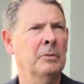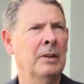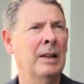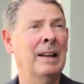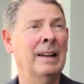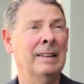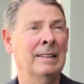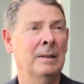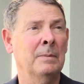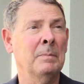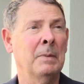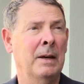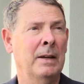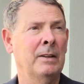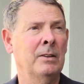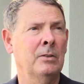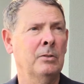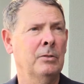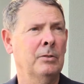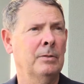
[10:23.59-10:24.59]
I like
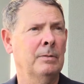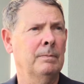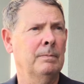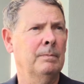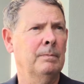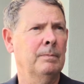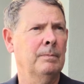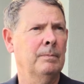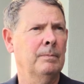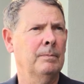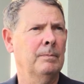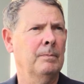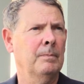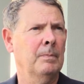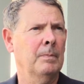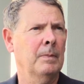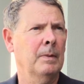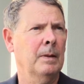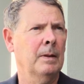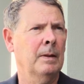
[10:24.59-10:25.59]
tomatoes.
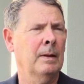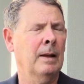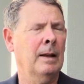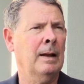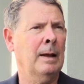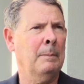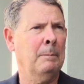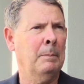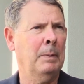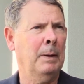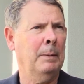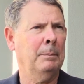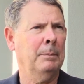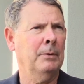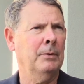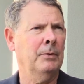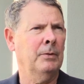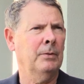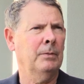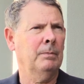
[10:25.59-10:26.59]
I like
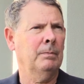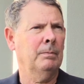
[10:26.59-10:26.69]
peppers.